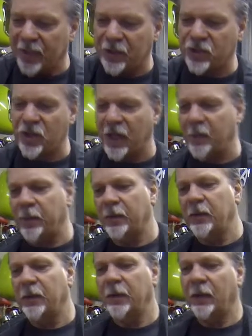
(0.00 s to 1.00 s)
a shape
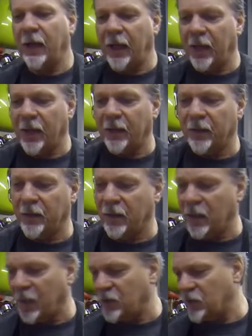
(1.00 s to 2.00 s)
and,
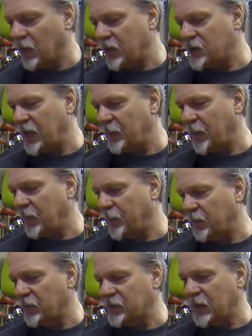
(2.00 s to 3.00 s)
uh, and draw a shape up.
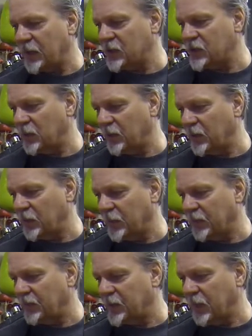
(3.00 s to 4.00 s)
And we'll try to show a little
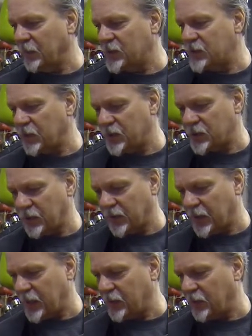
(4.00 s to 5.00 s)
bit of a demonstration of
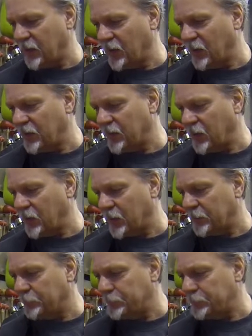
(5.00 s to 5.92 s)
that here going forward.